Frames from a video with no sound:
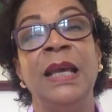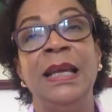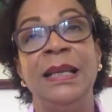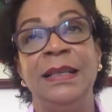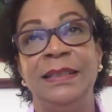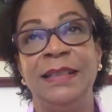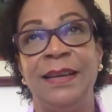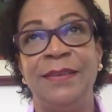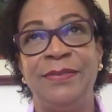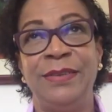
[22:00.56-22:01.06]

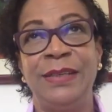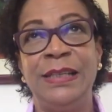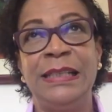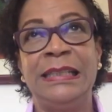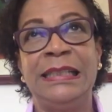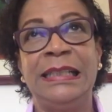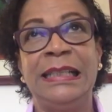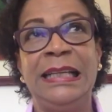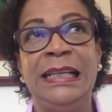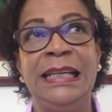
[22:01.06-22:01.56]

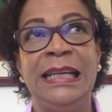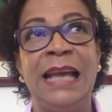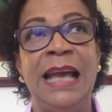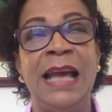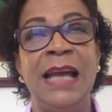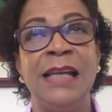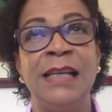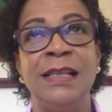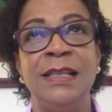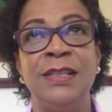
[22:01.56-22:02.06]
Definitely.
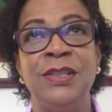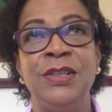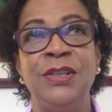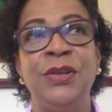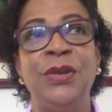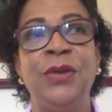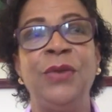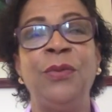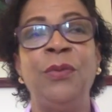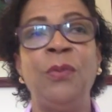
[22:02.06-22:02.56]
And,
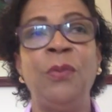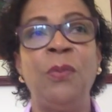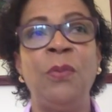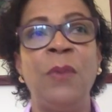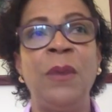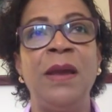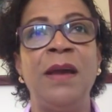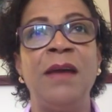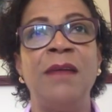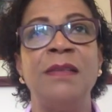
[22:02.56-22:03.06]

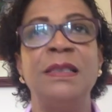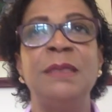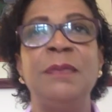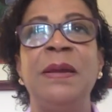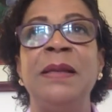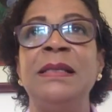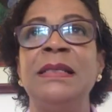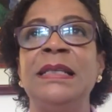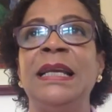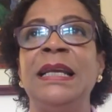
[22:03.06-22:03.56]
we are
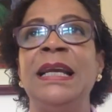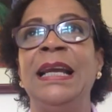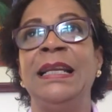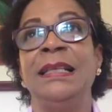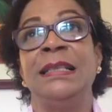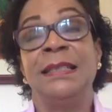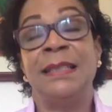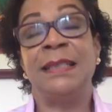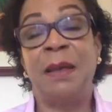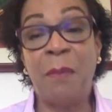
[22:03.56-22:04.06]
spending,
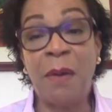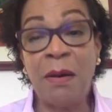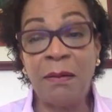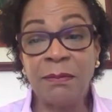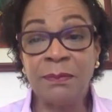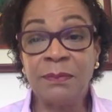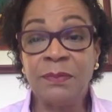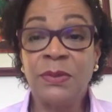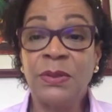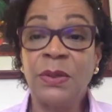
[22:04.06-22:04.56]
it's summer,
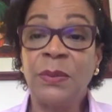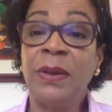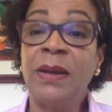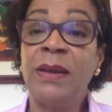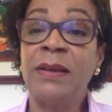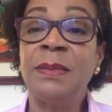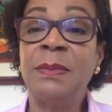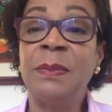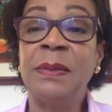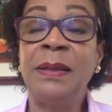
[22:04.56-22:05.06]
so we
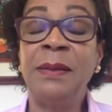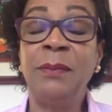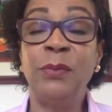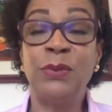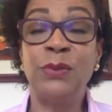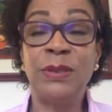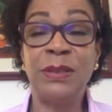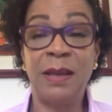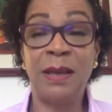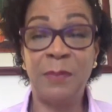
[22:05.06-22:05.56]
are spending
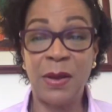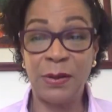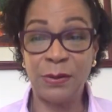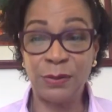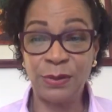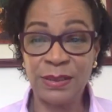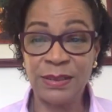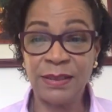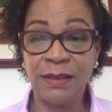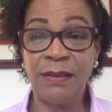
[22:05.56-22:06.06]
more time
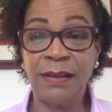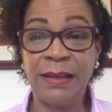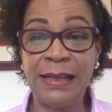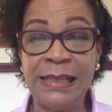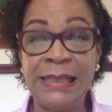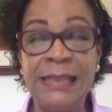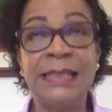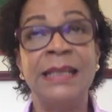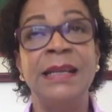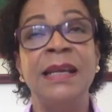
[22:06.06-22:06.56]

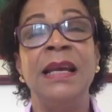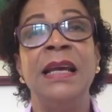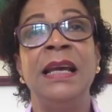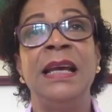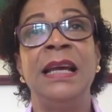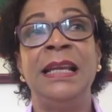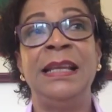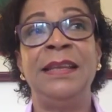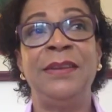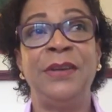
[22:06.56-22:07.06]
outside
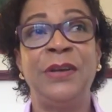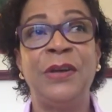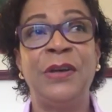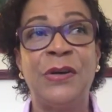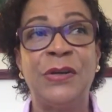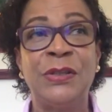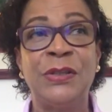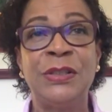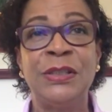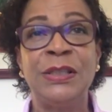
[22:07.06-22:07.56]
in the
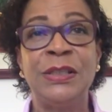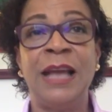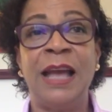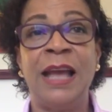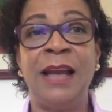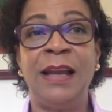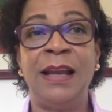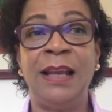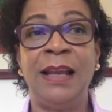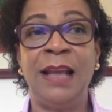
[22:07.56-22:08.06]
garden.
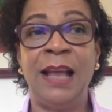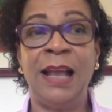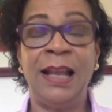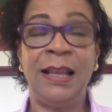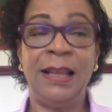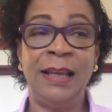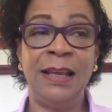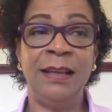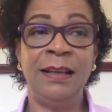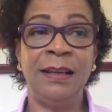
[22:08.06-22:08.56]
And I
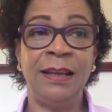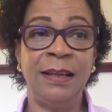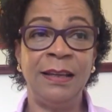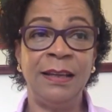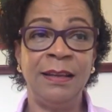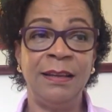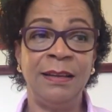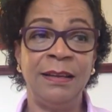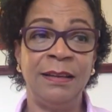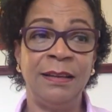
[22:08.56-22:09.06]
think,
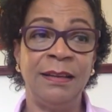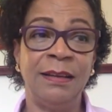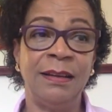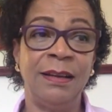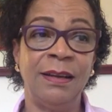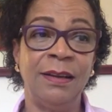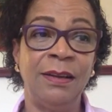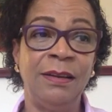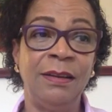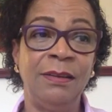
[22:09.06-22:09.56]

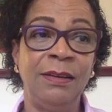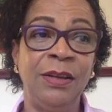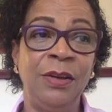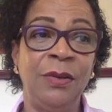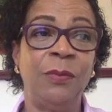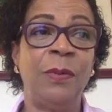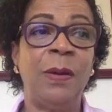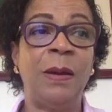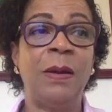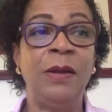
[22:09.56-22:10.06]

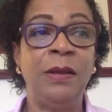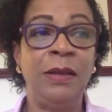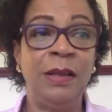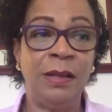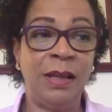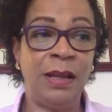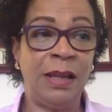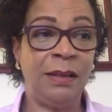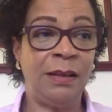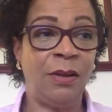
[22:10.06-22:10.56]
but
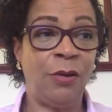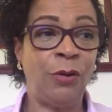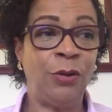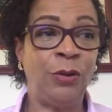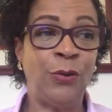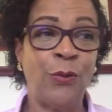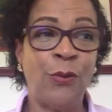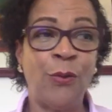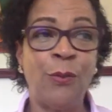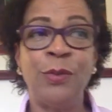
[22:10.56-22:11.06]
in our
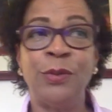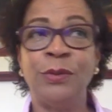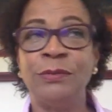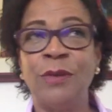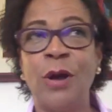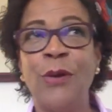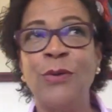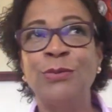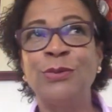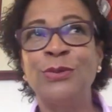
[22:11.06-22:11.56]
normal
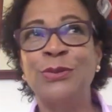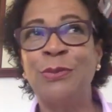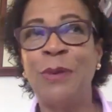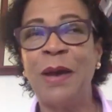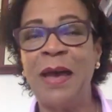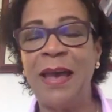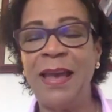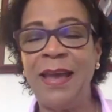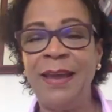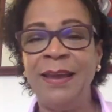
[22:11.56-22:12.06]
old
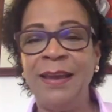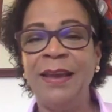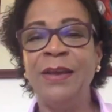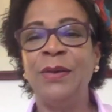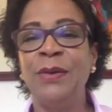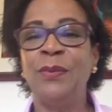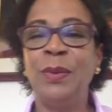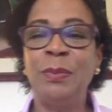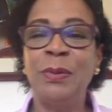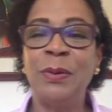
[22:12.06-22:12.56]
way,
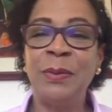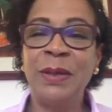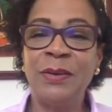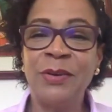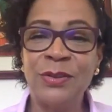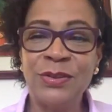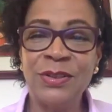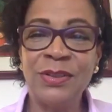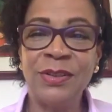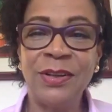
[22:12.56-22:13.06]
we probably
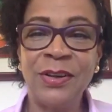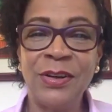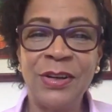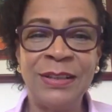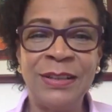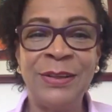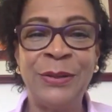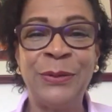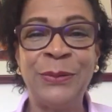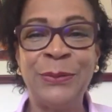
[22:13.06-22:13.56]
got to the
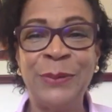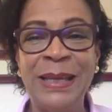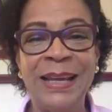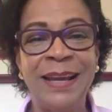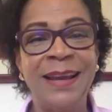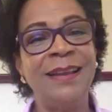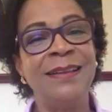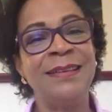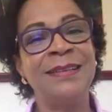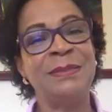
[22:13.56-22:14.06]
garden on the
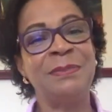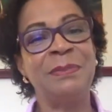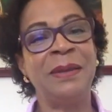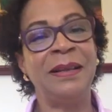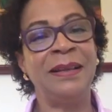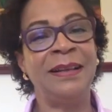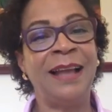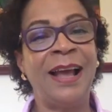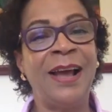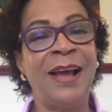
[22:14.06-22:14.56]
weekends,
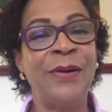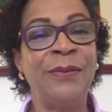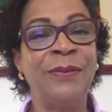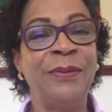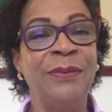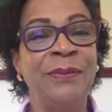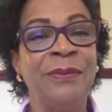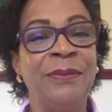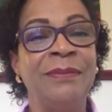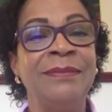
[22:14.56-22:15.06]
but
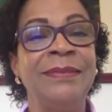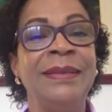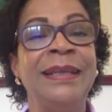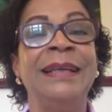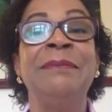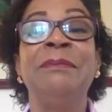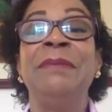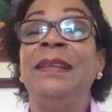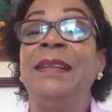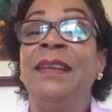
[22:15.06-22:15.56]
now we
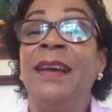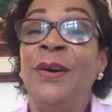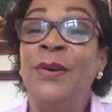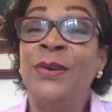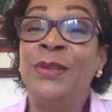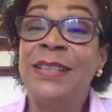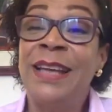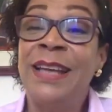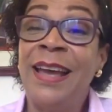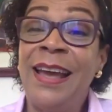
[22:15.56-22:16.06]
can be there
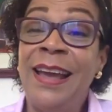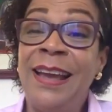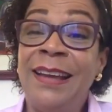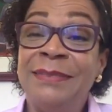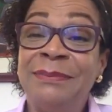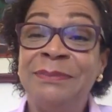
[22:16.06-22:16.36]
all day.